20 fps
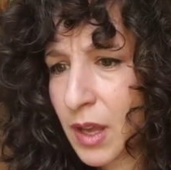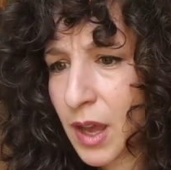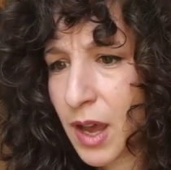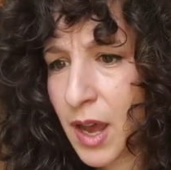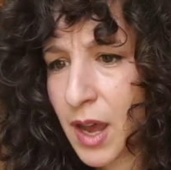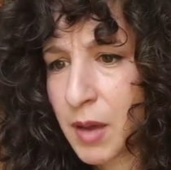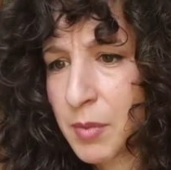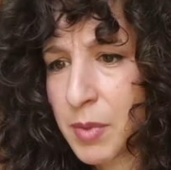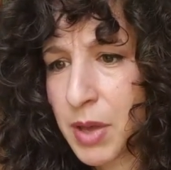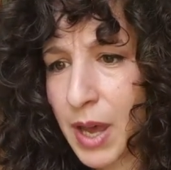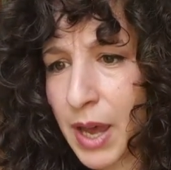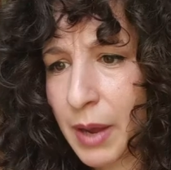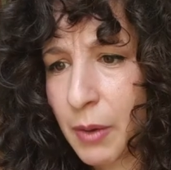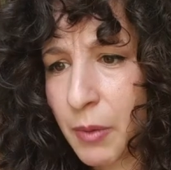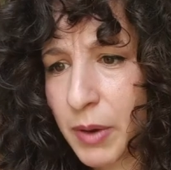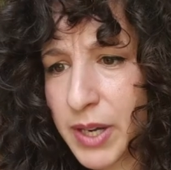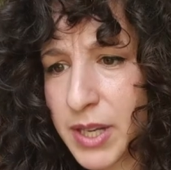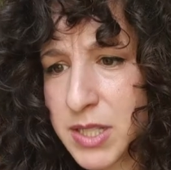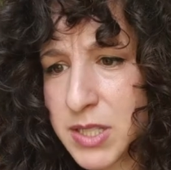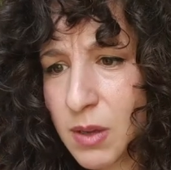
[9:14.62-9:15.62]
Um, I
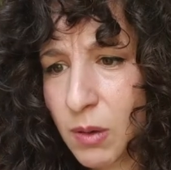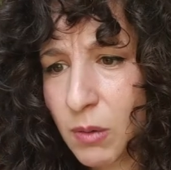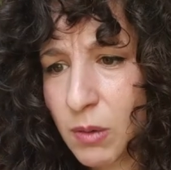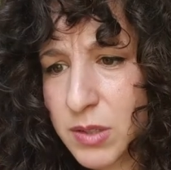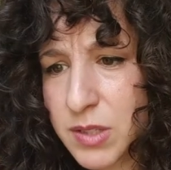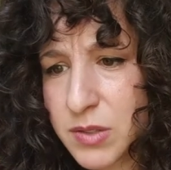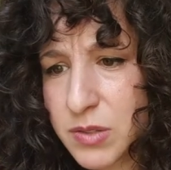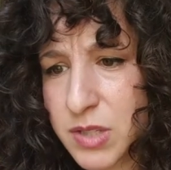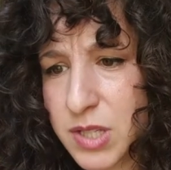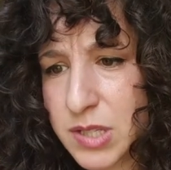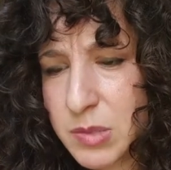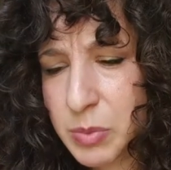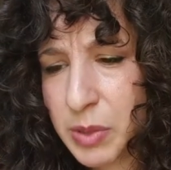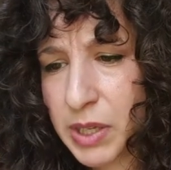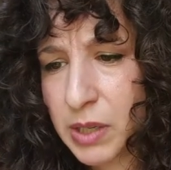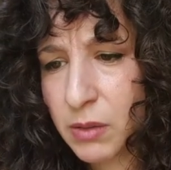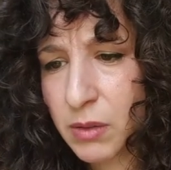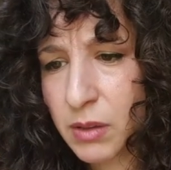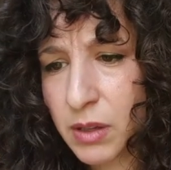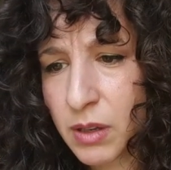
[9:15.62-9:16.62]
wanted to also just
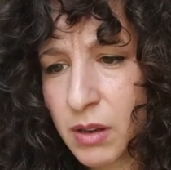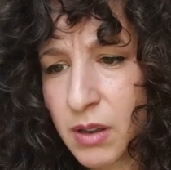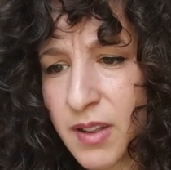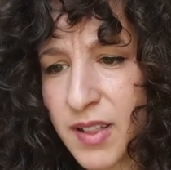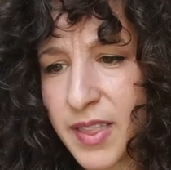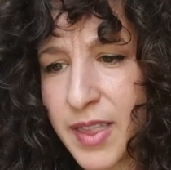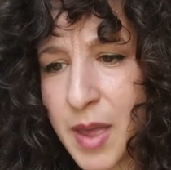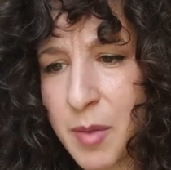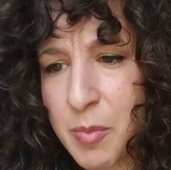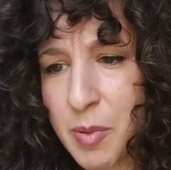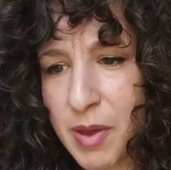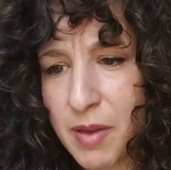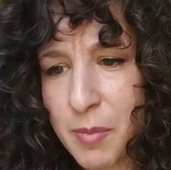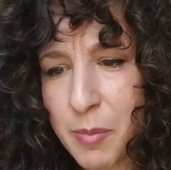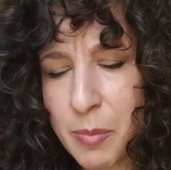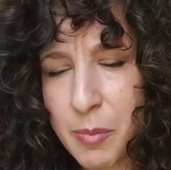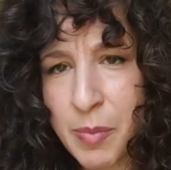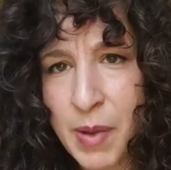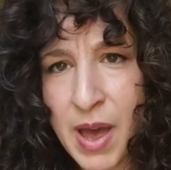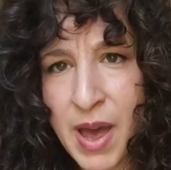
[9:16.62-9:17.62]
play you a little clip
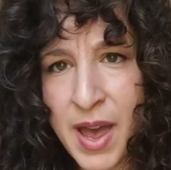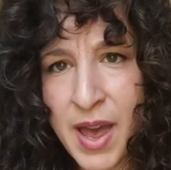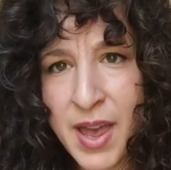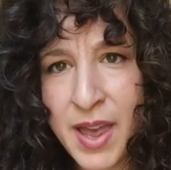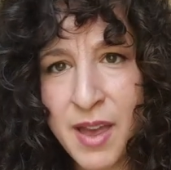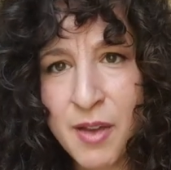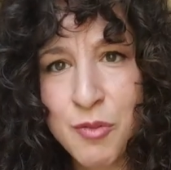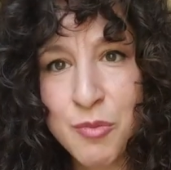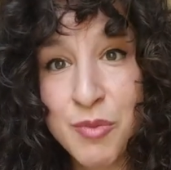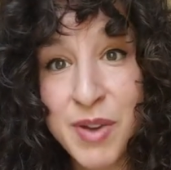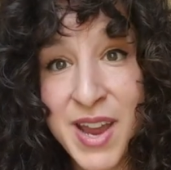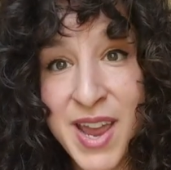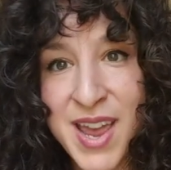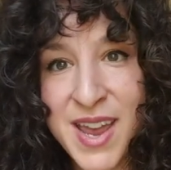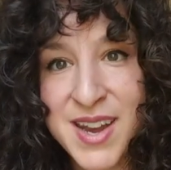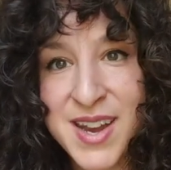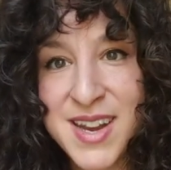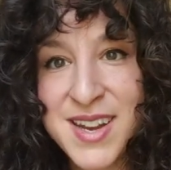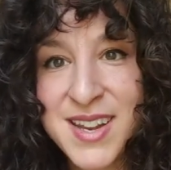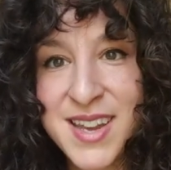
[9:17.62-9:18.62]
by
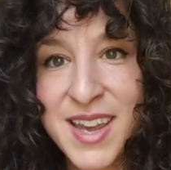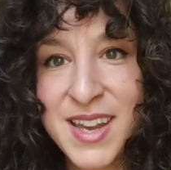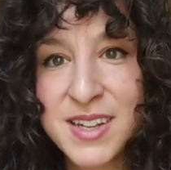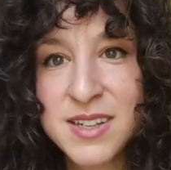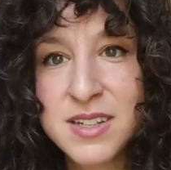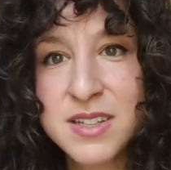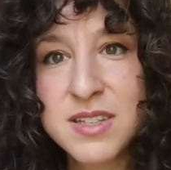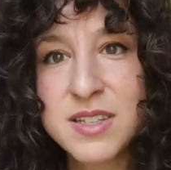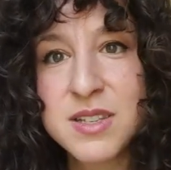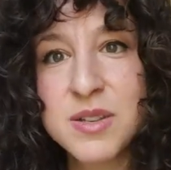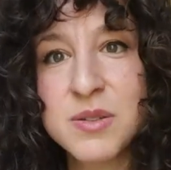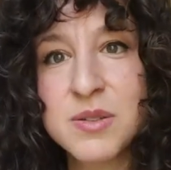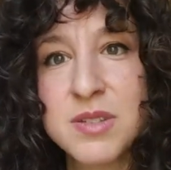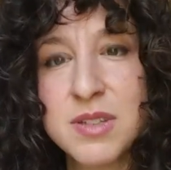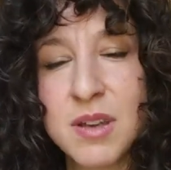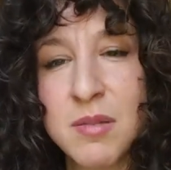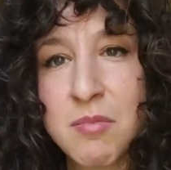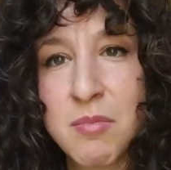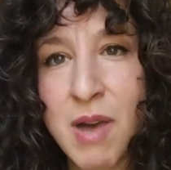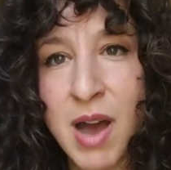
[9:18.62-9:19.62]
Rhiannon Giddens, who is
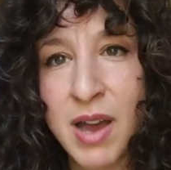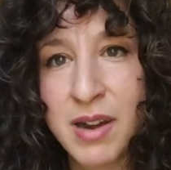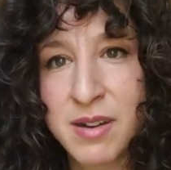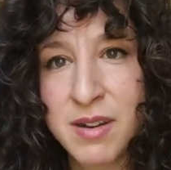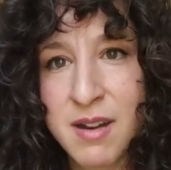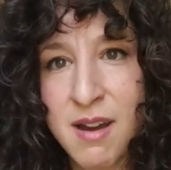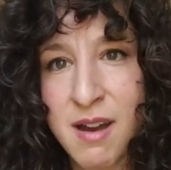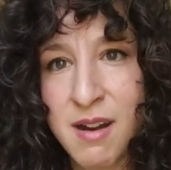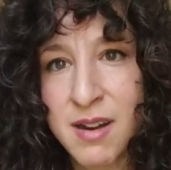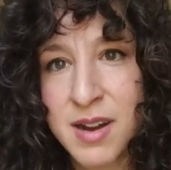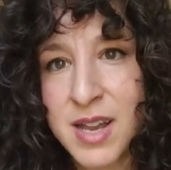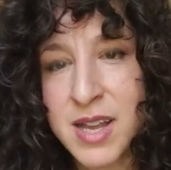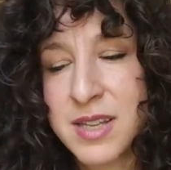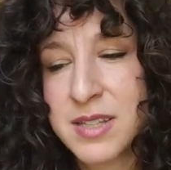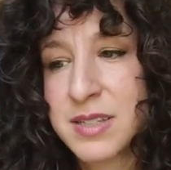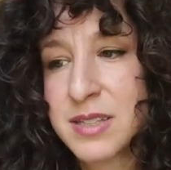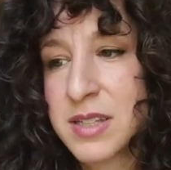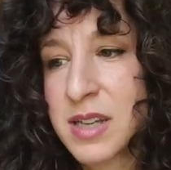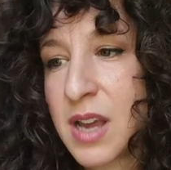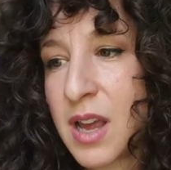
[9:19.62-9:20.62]
a modern
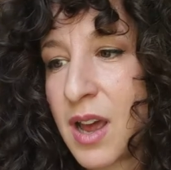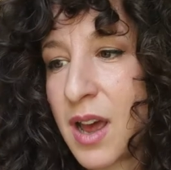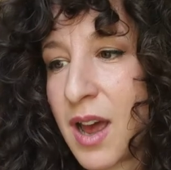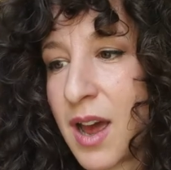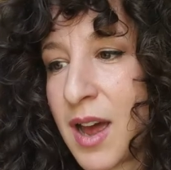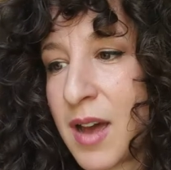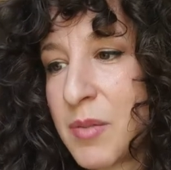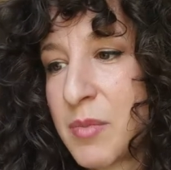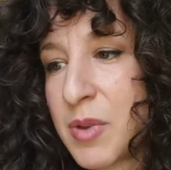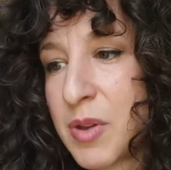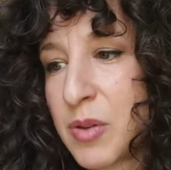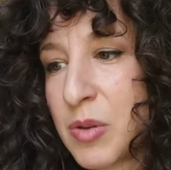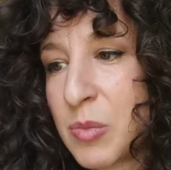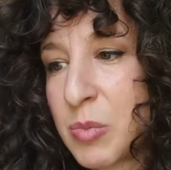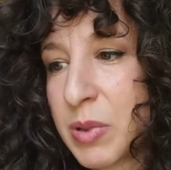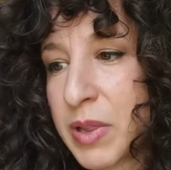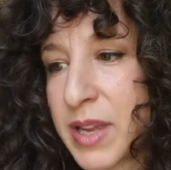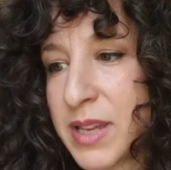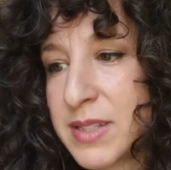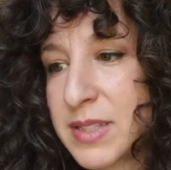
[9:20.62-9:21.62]
artist um, who
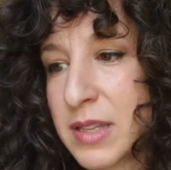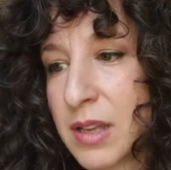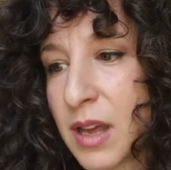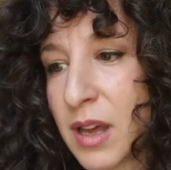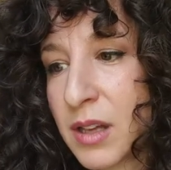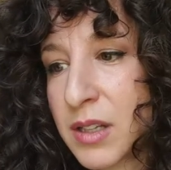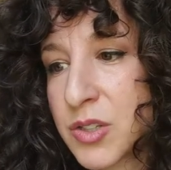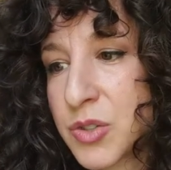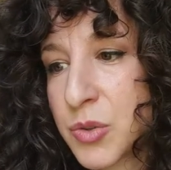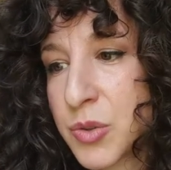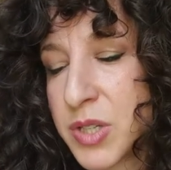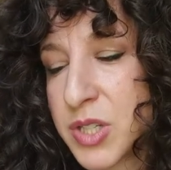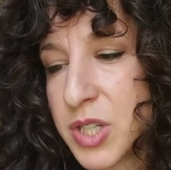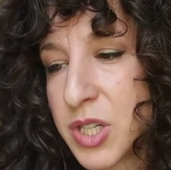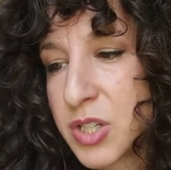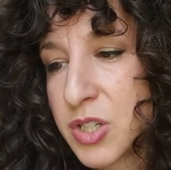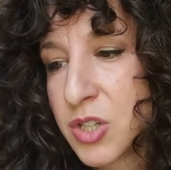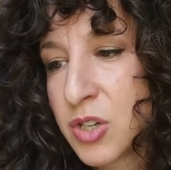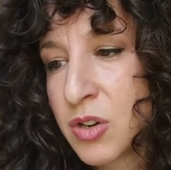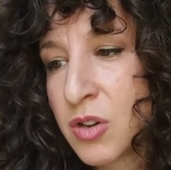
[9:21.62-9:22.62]
plays a
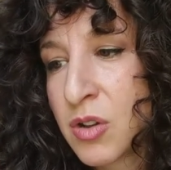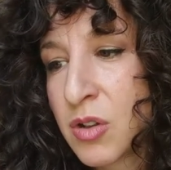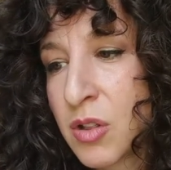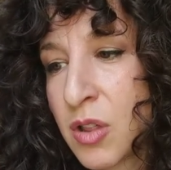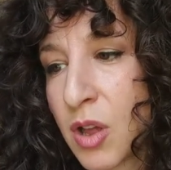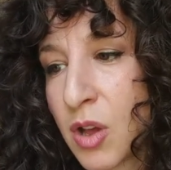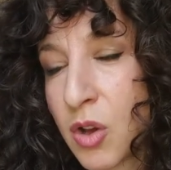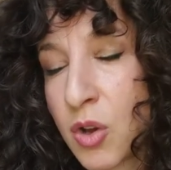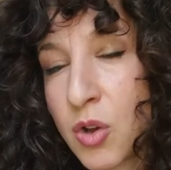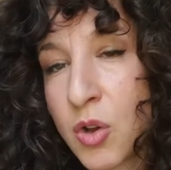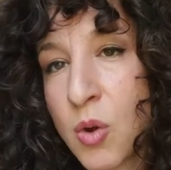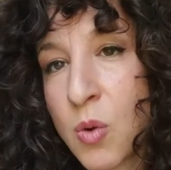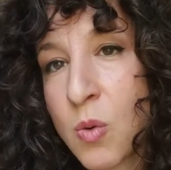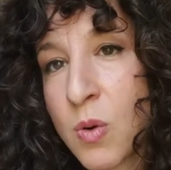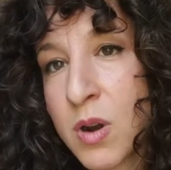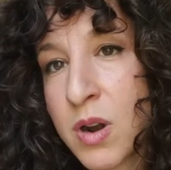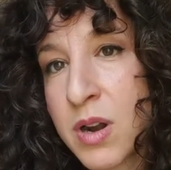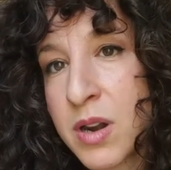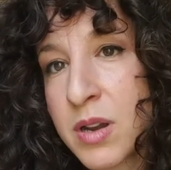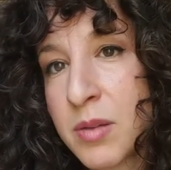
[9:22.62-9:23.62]
traditional
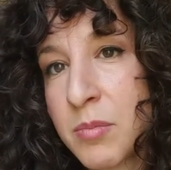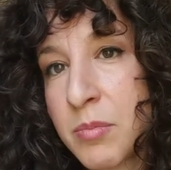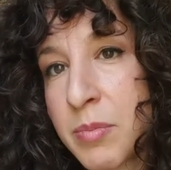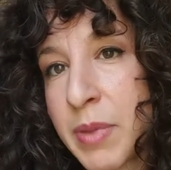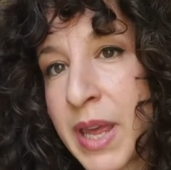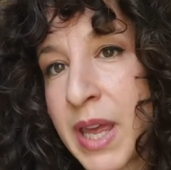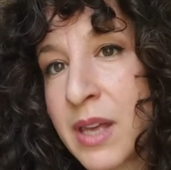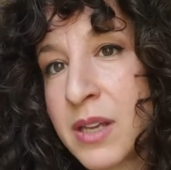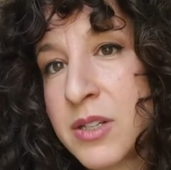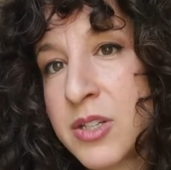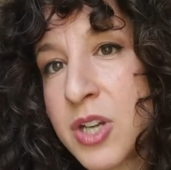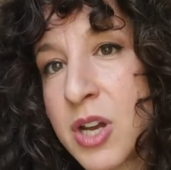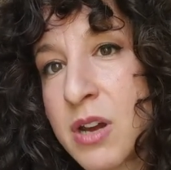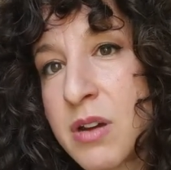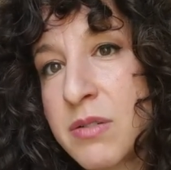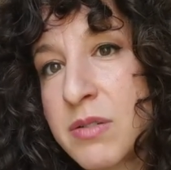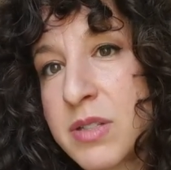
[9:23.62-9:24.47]
gourd banjo.